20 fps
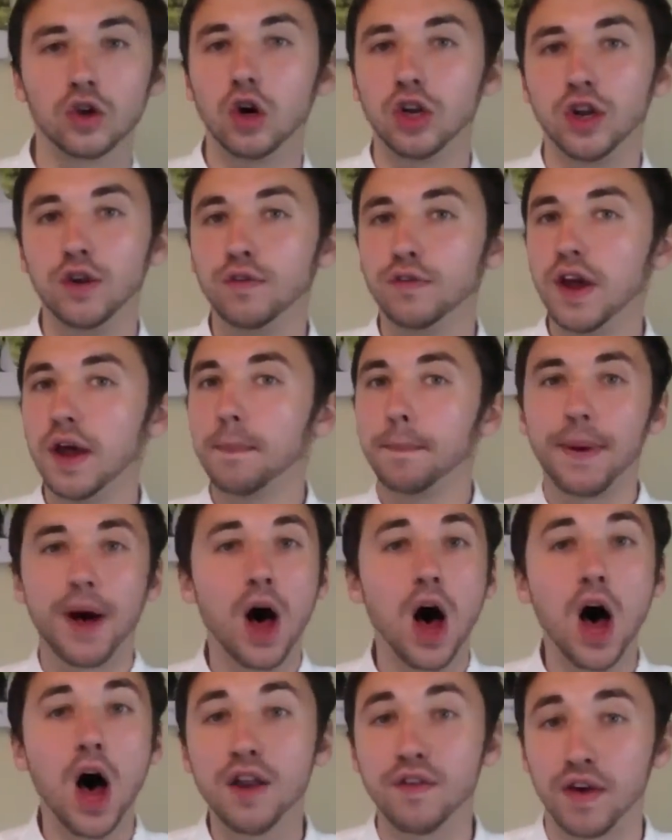God, you've done
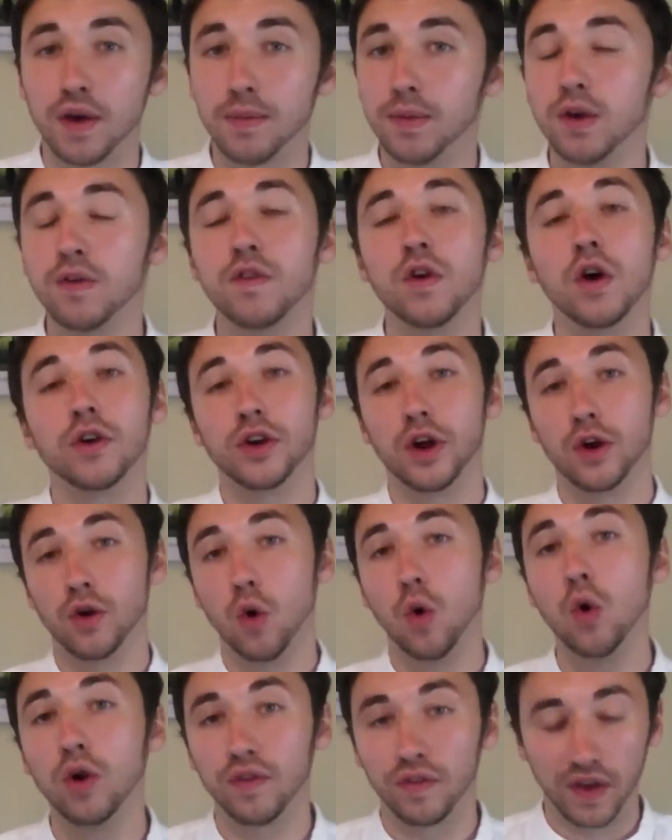part of it, but you've not done
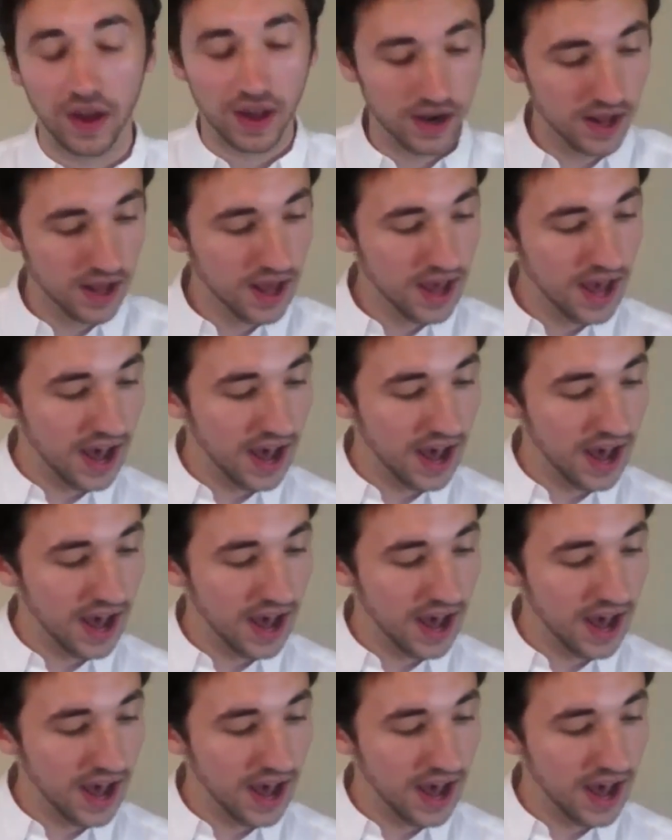all of it.